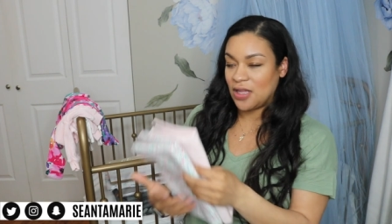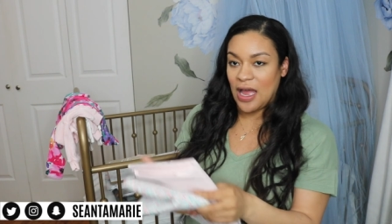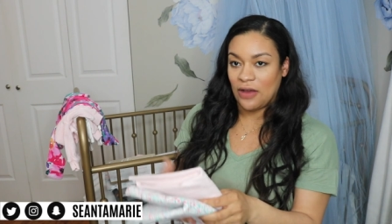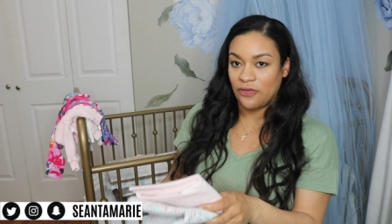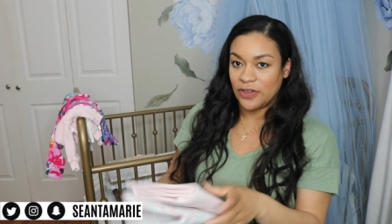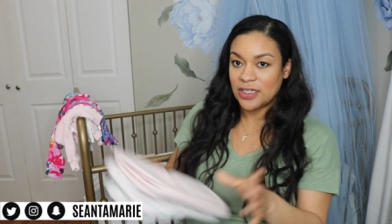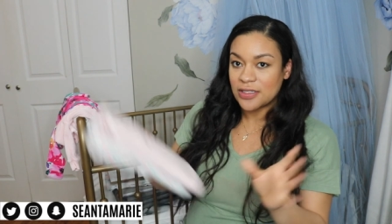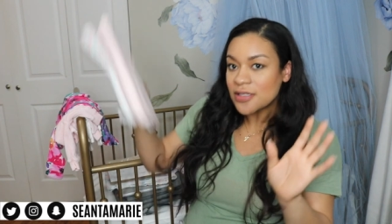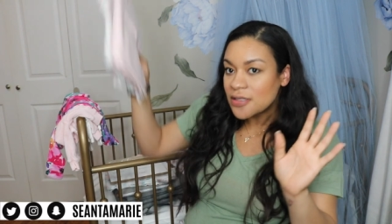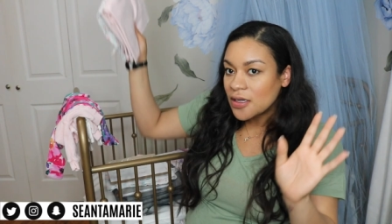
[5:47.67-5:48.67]
the
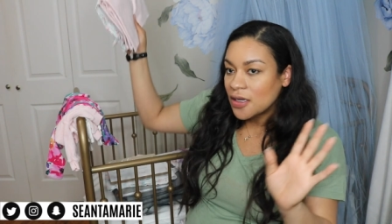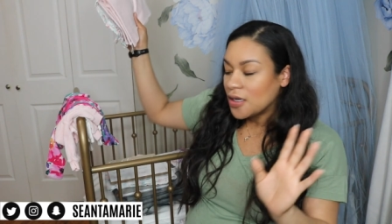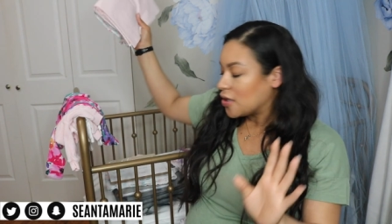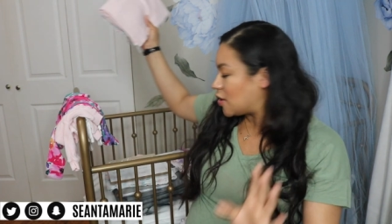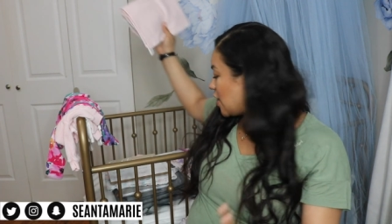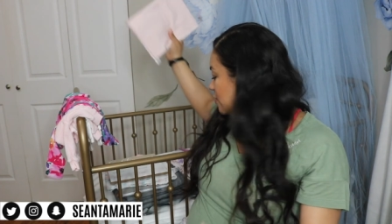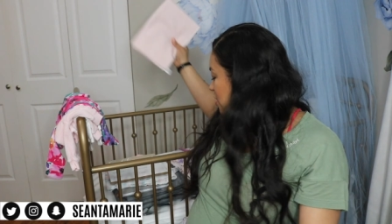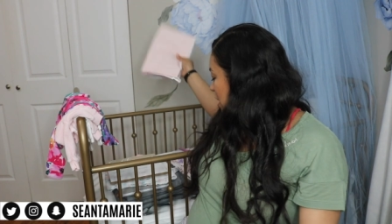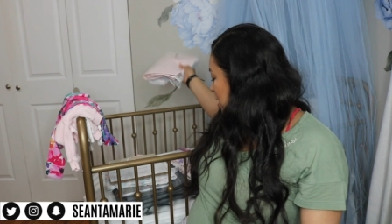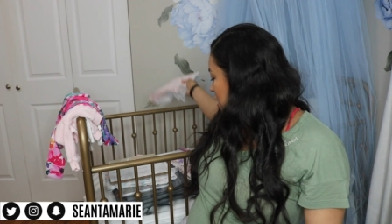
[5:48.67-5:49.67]
outfits that I'm
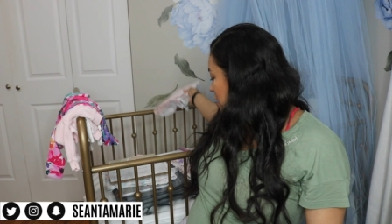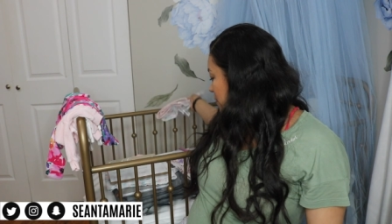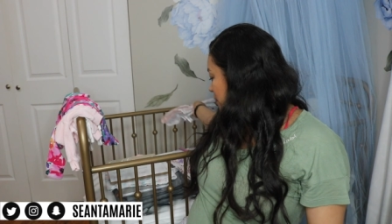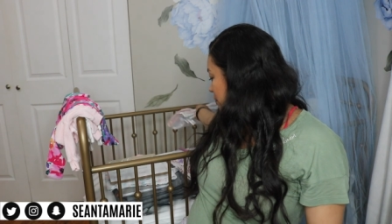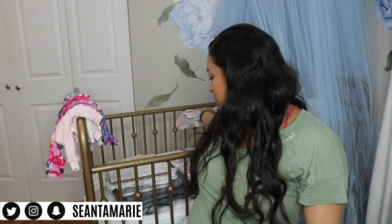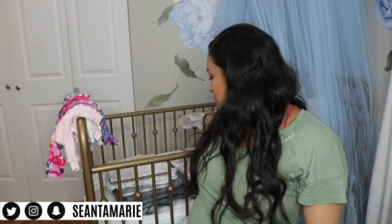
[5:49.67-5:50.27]
taking.